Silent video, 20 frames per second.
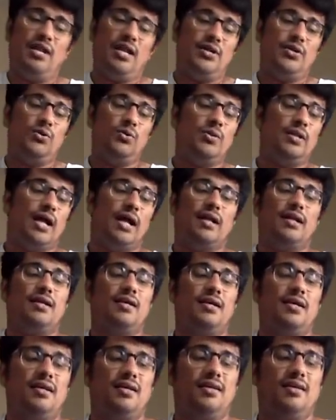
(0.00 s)
But if I
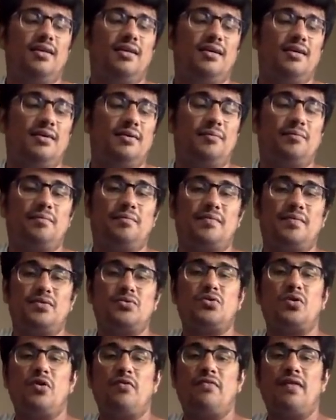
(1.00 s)
have to do that in the
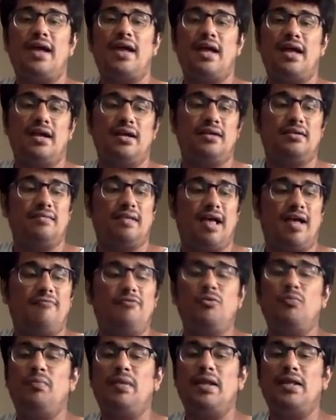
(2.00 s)
bar chord, then how
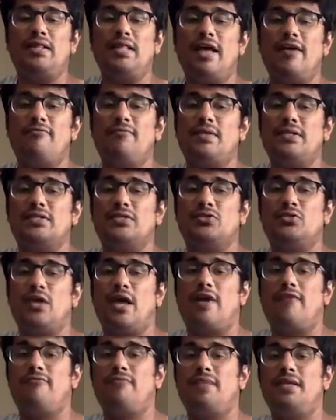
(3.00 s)
will I do that?
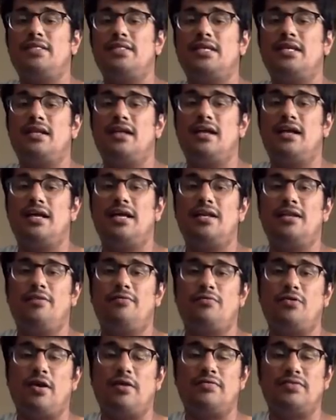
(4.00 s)
So if
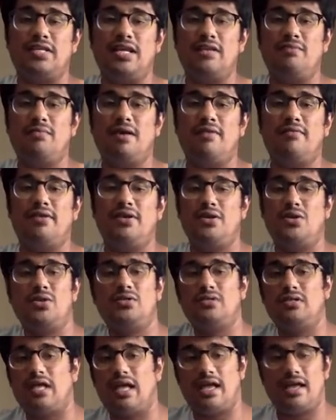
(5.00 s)
I have to play
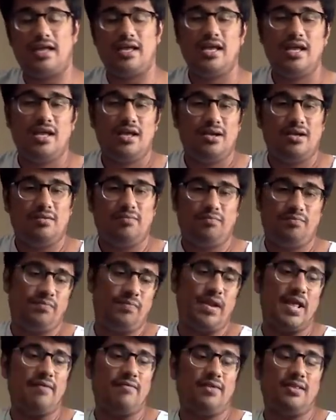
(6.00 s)
in the F major, so F
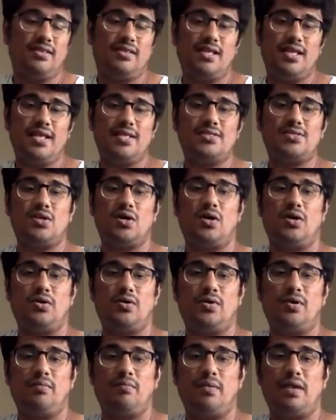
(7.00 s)
major, again, if you have
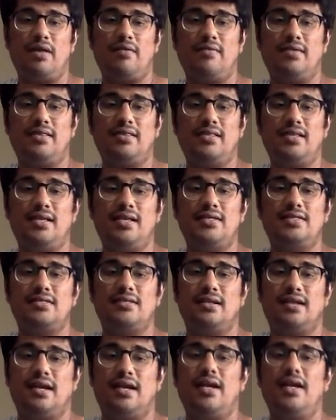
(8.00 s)
seen my videos,
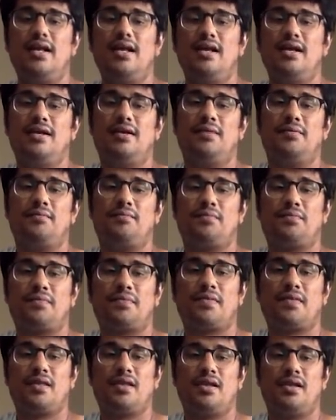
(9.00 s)
I play
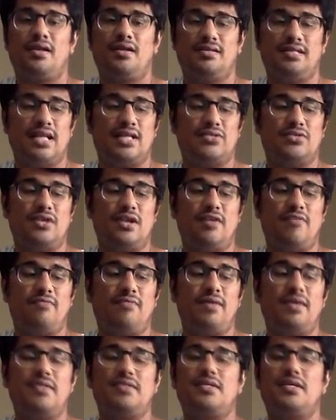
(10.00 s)
with this, or you can
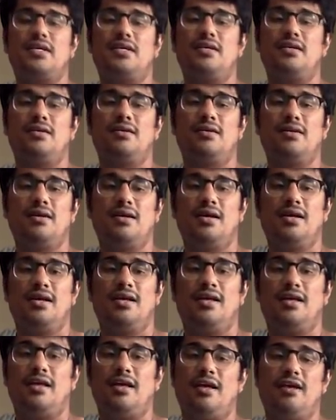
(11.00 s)
play with this,
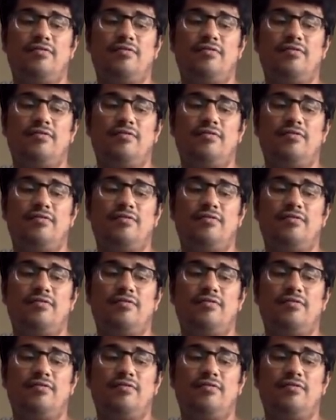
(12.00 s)
right?